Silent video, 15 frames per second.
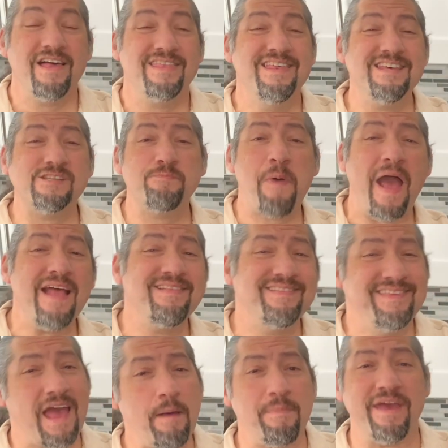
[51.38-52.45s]
This
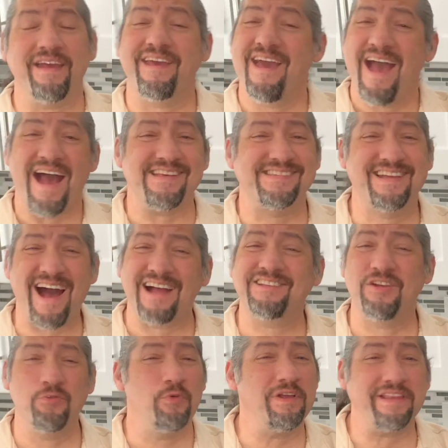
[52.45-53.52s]
pandemic has
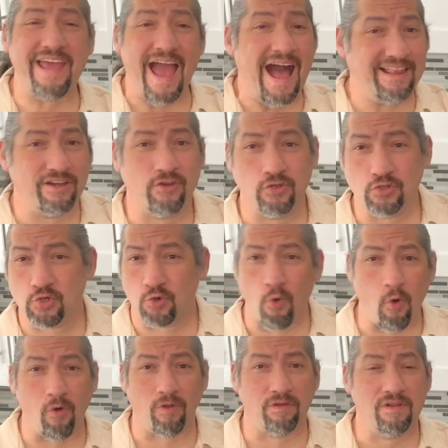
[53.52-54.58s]
gotten really out of
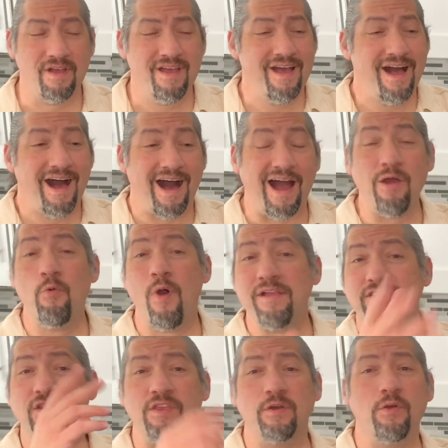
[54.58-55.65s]
control. I went
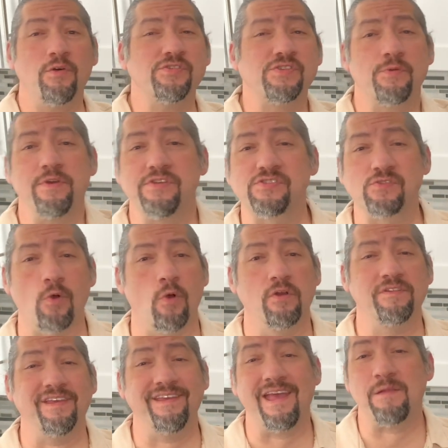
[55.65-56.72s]
to the grocery store
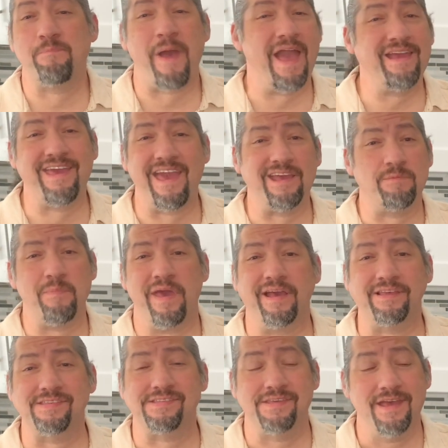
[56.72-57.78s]
to get pancake
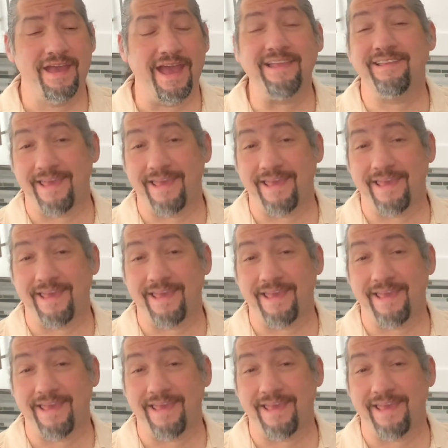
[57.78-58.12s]
mix, and